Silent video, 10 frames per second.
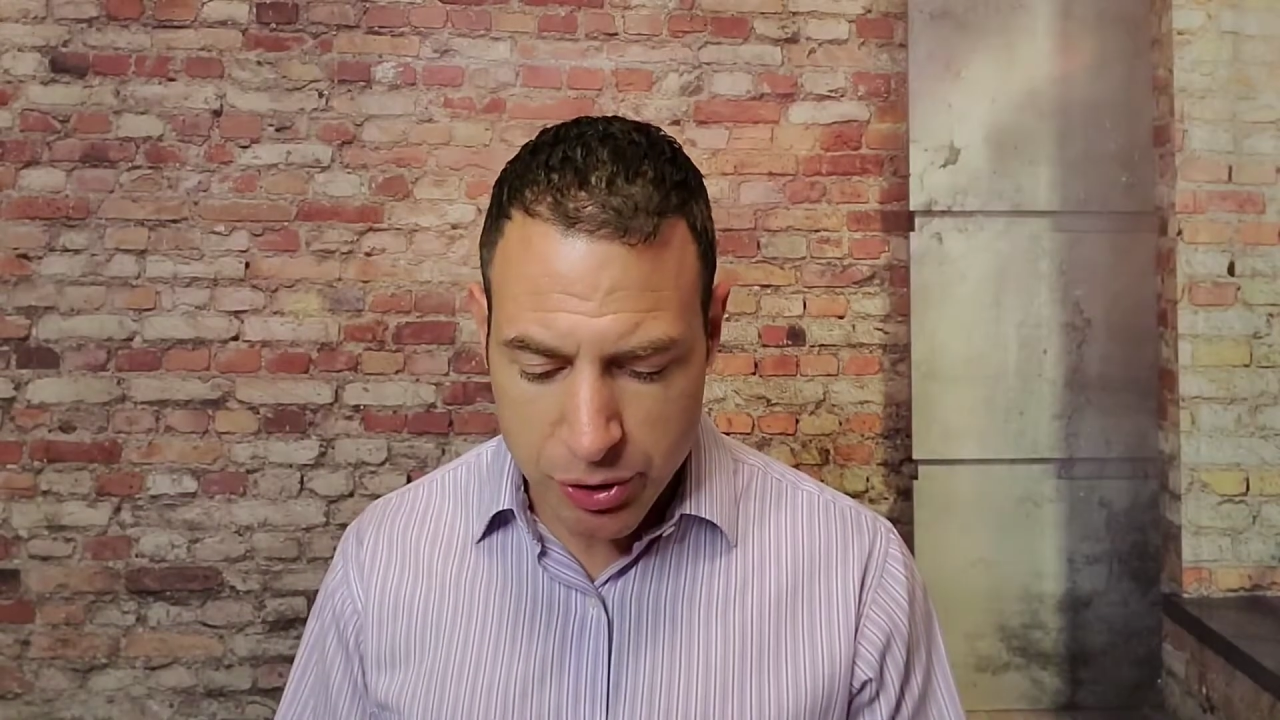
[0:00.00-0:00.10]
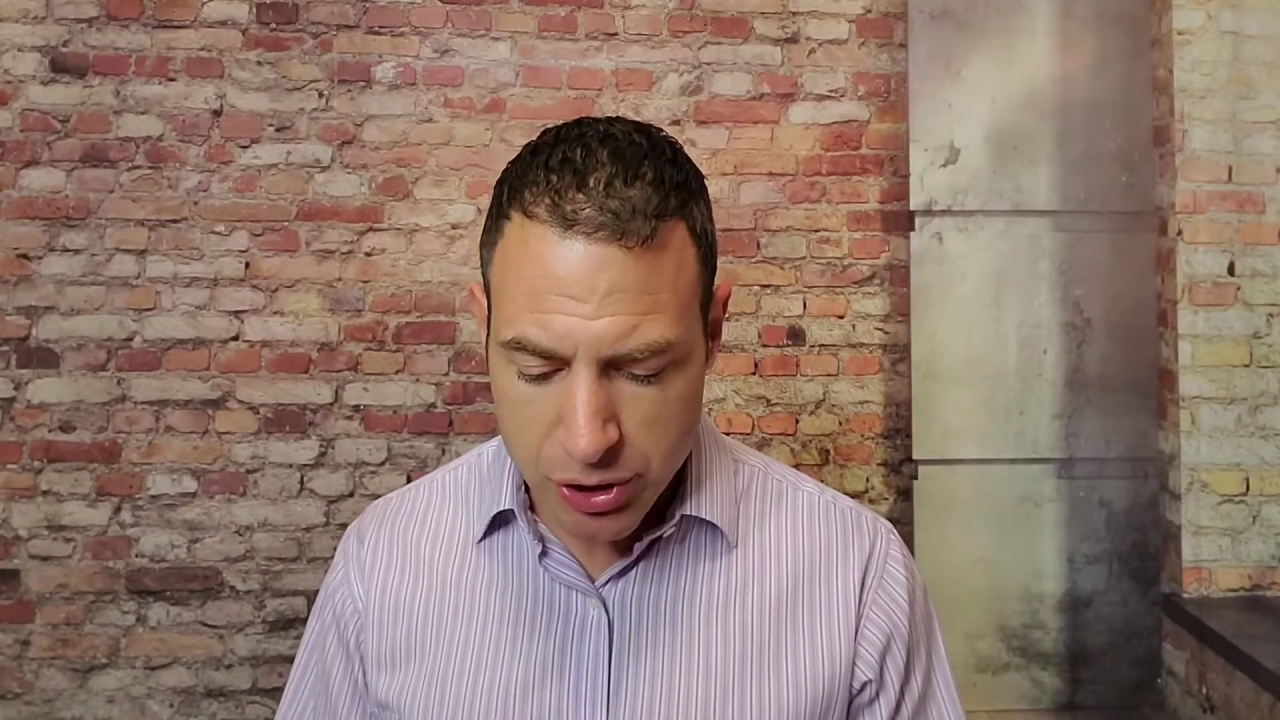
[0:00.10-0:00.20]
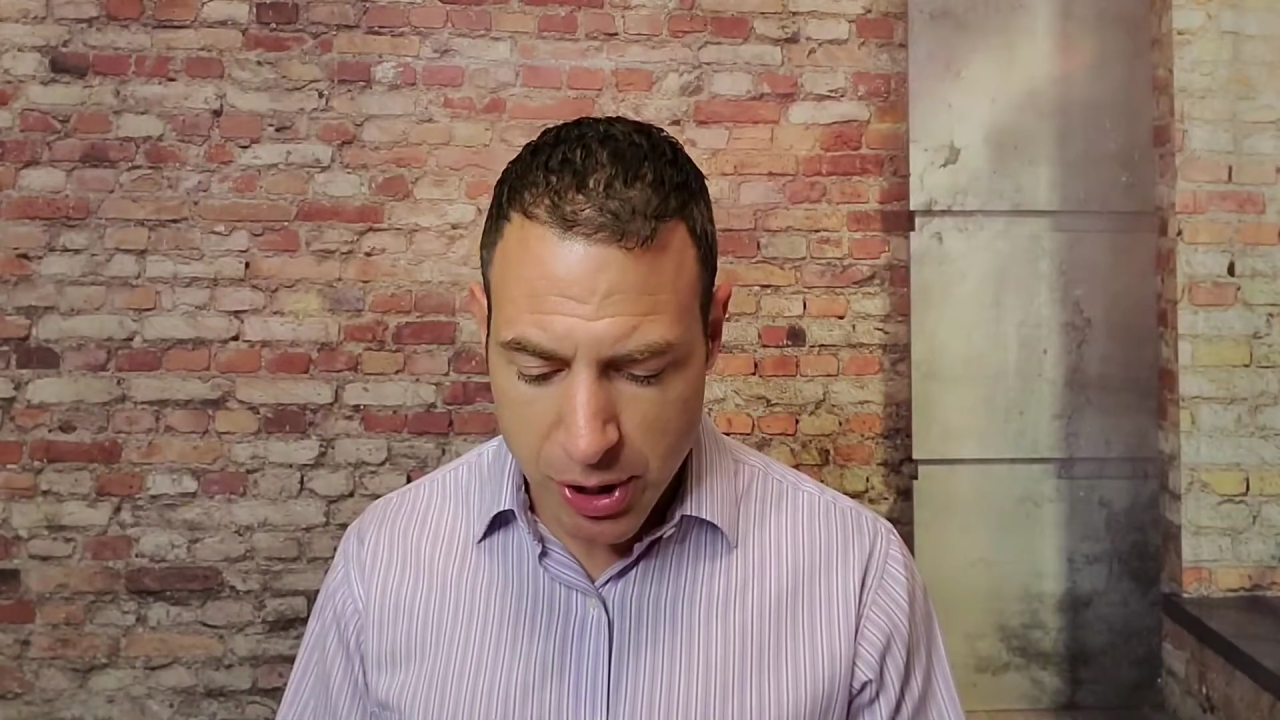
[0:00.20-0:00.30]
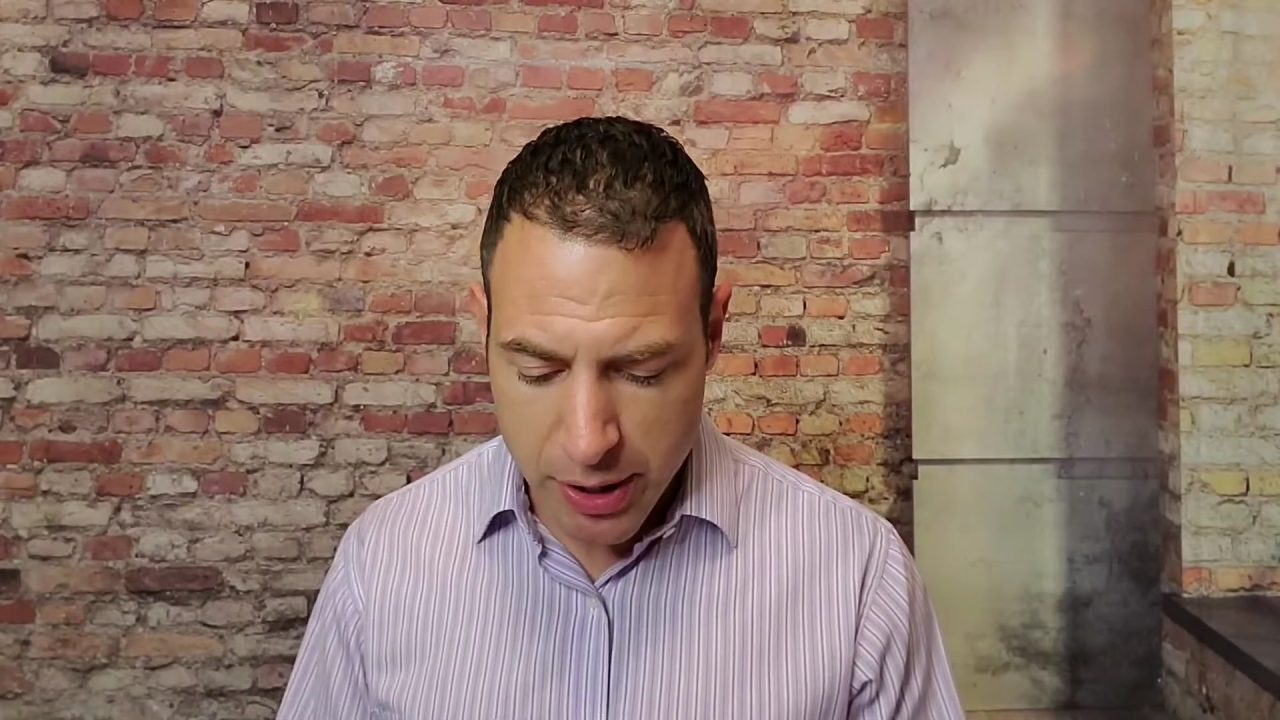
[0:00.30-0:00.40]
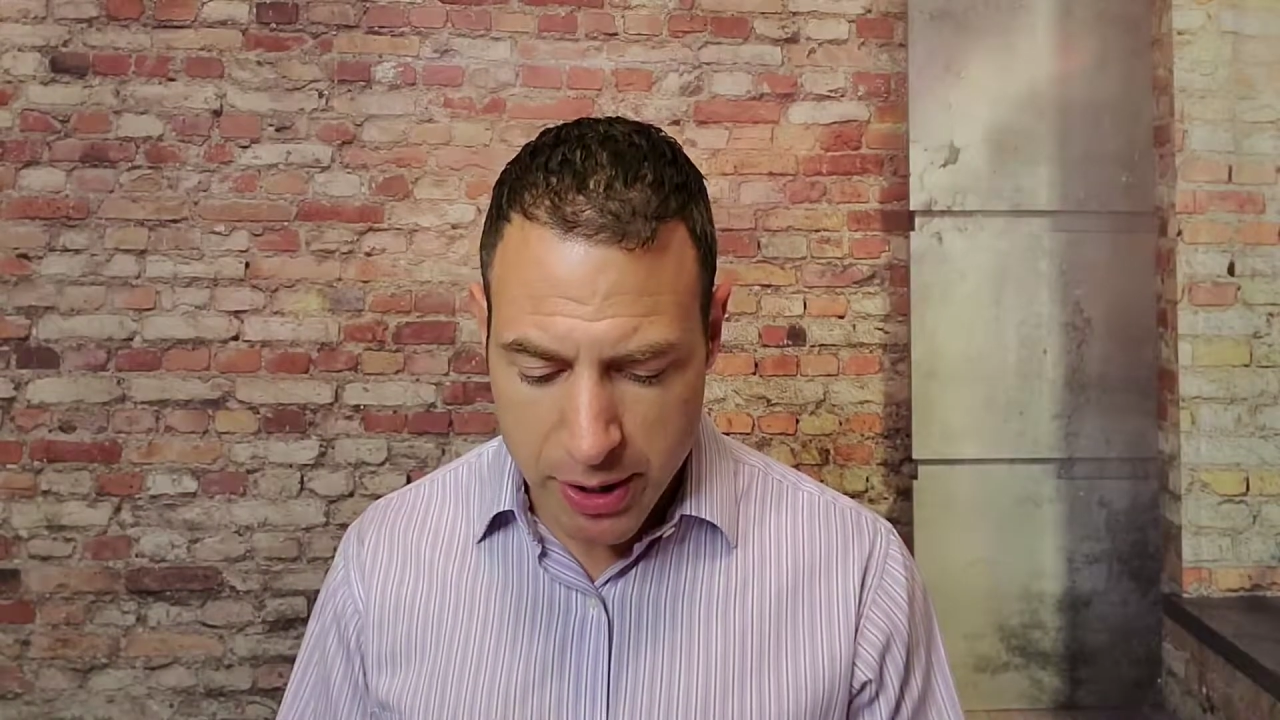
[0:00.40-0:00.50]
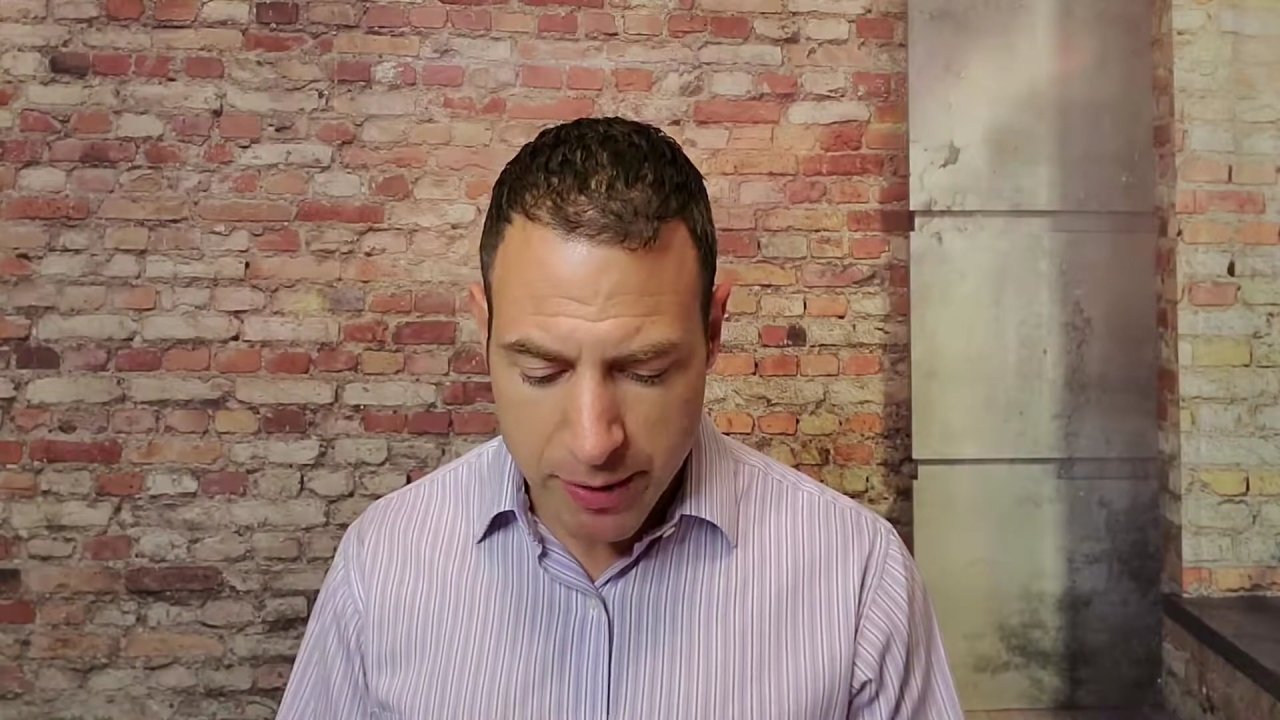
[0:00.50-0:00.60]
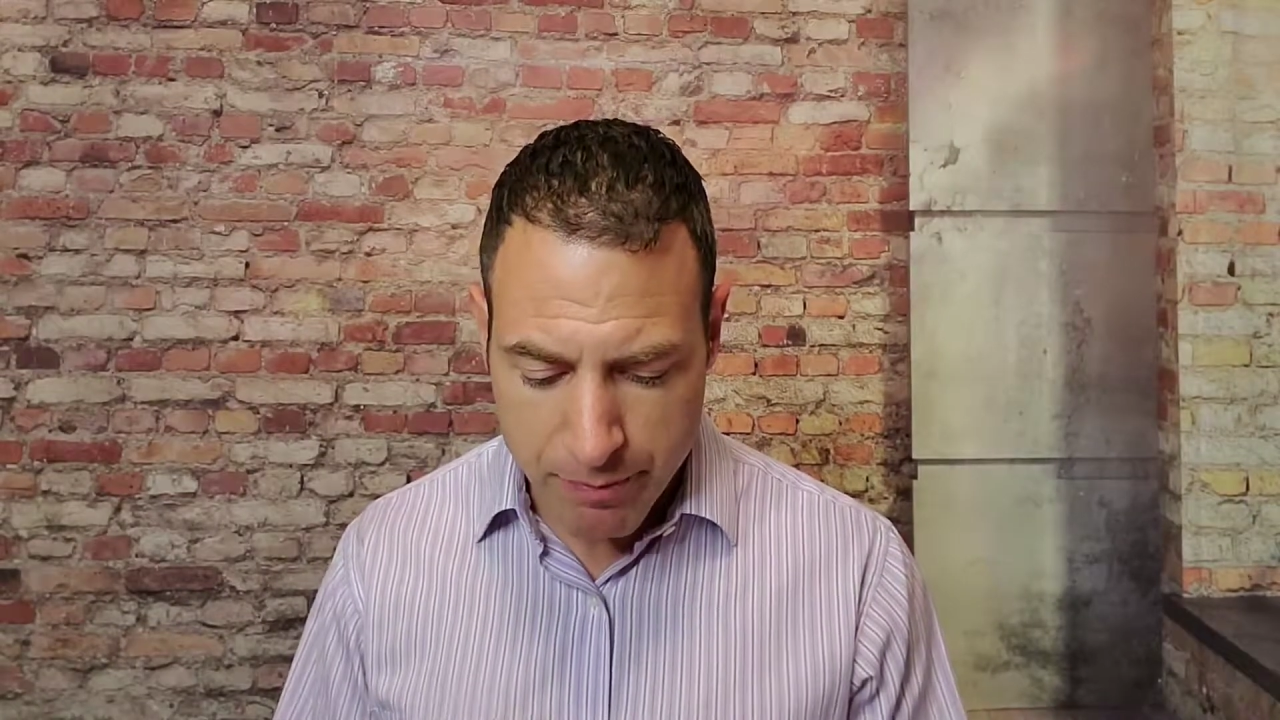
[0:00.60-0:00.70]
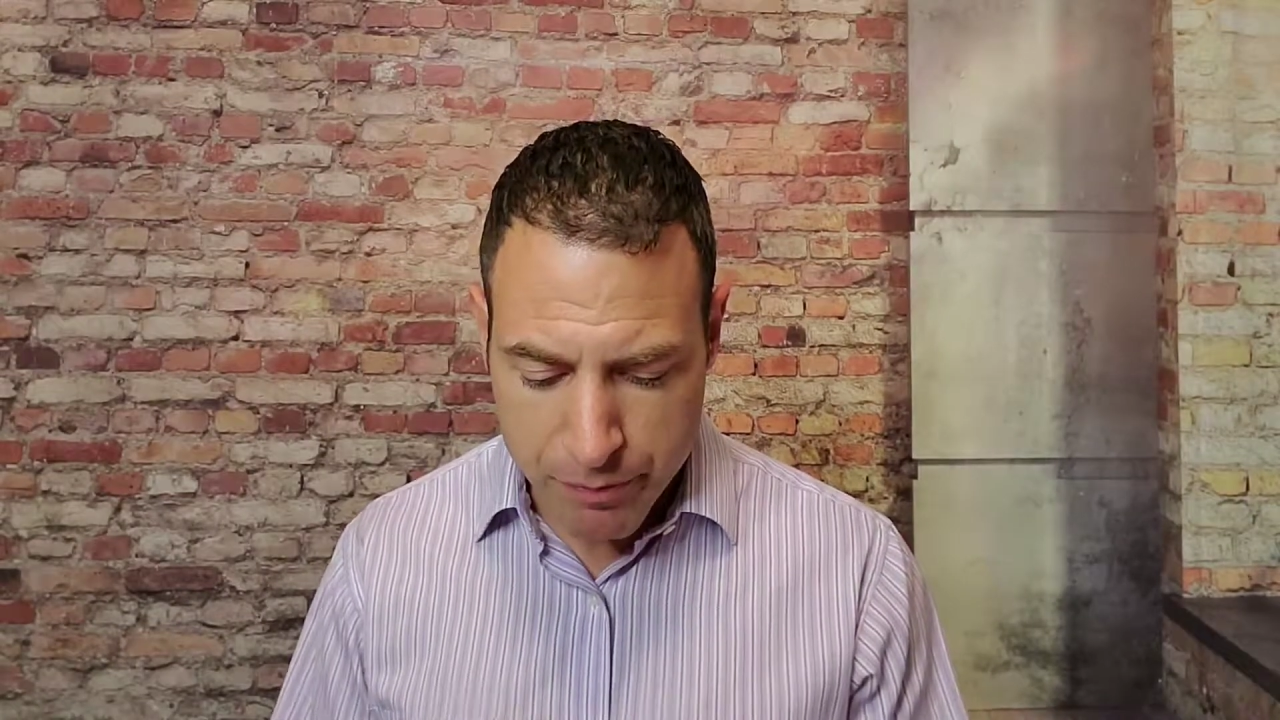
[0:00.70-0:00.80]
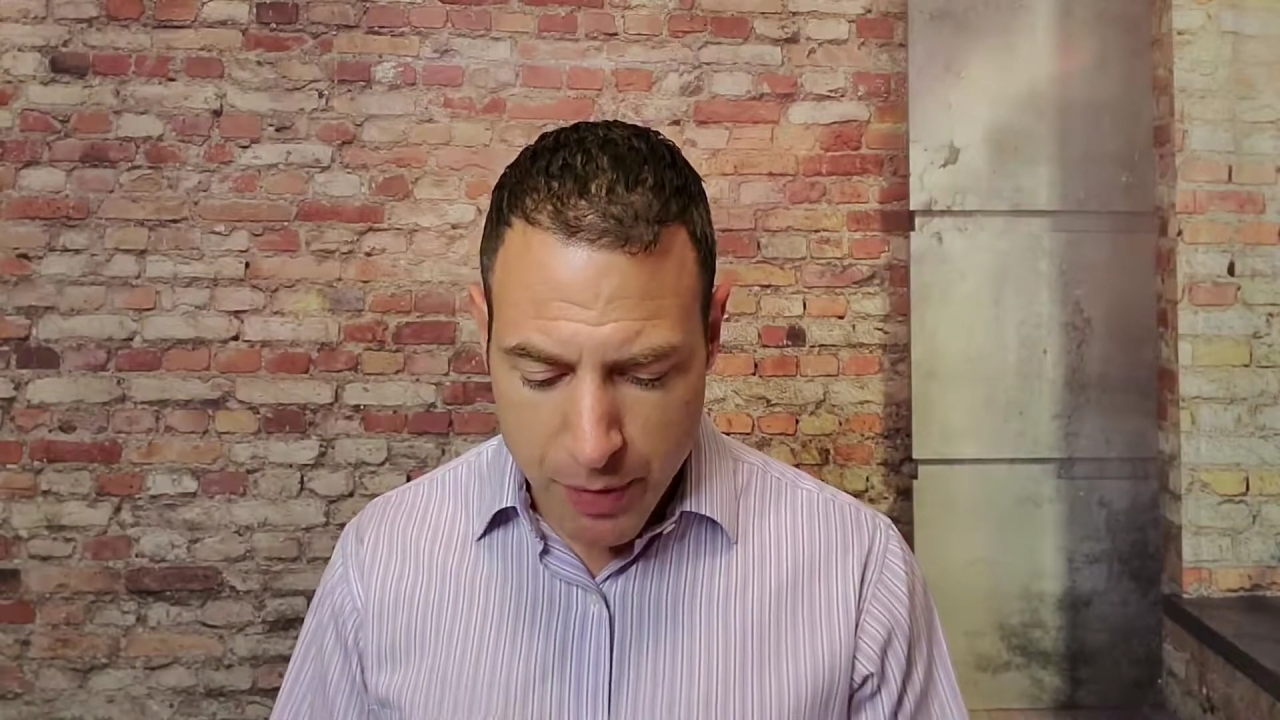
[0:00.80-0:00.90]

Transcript: study,